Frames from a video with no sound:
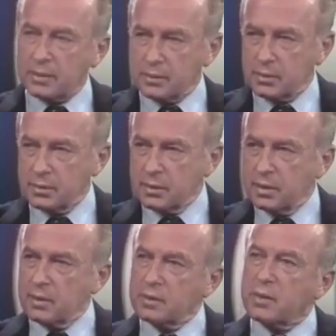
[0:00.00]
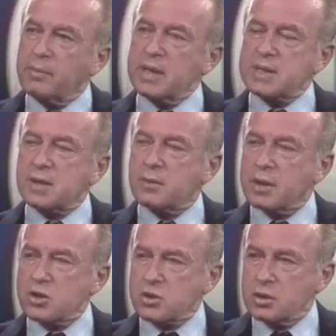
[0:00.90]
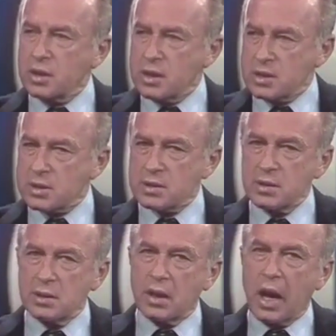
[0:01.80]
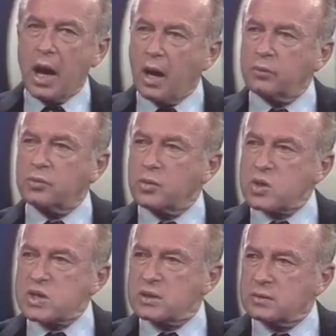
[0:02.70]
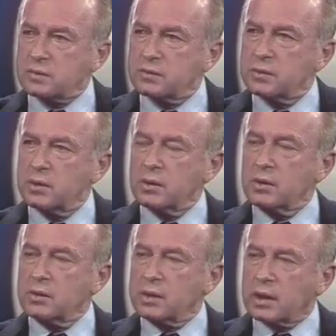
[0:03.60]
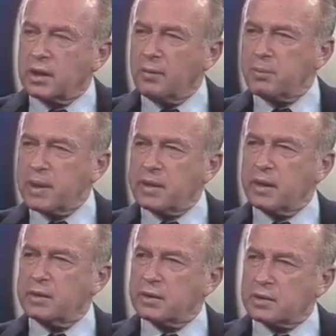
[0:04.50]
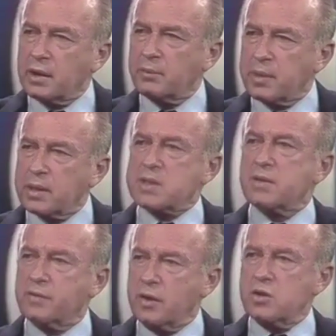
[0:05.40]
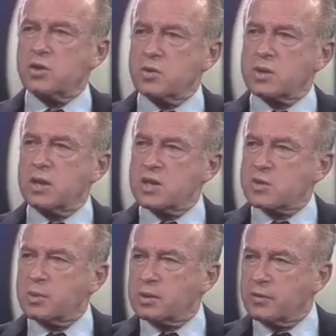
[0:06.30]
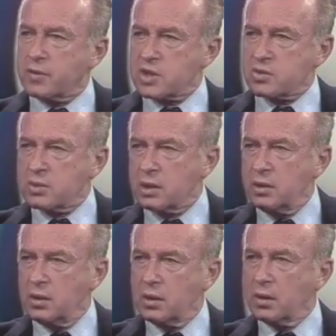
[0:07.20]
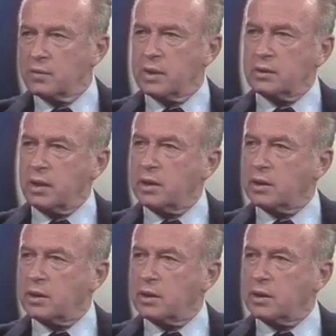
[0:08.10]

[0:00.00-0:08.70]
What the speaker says: we have nothing against it. But the basic question is how to solve the complicated complex of issues